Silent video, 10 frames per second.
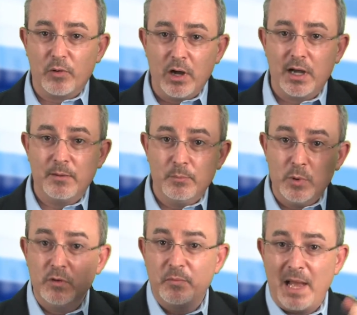rod
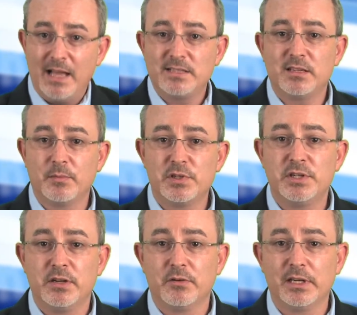moved past some
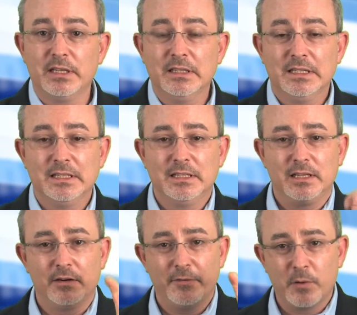machinery,
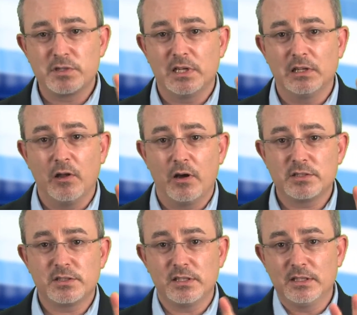he unfortunately
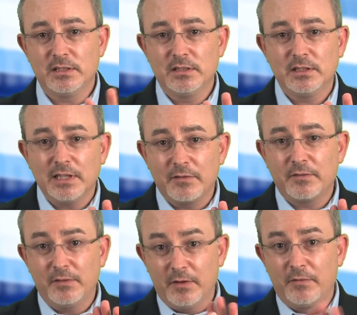lost
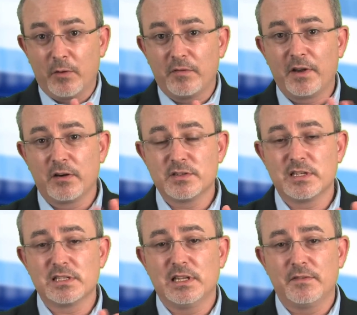the four fingers in
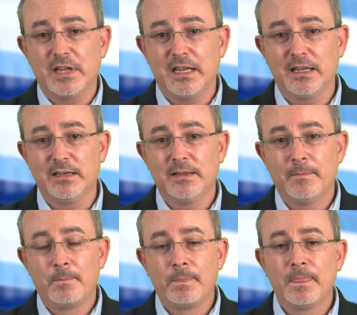his left hand.
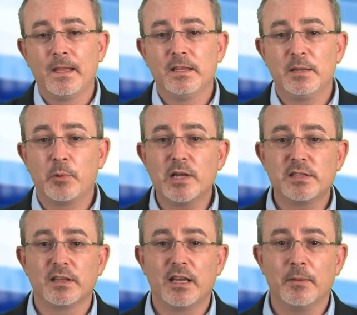The
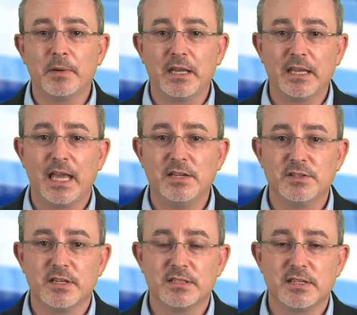president of the company
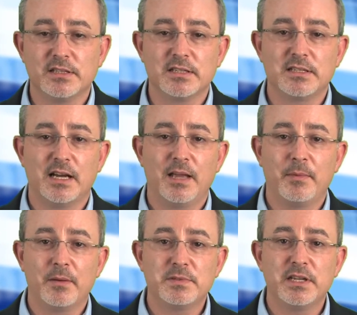engaged us at this time,
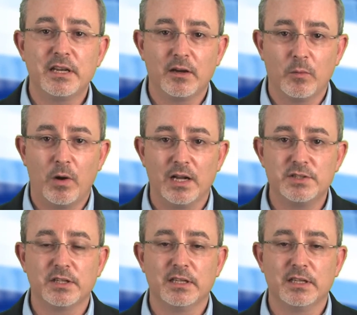and I'm sitting here watching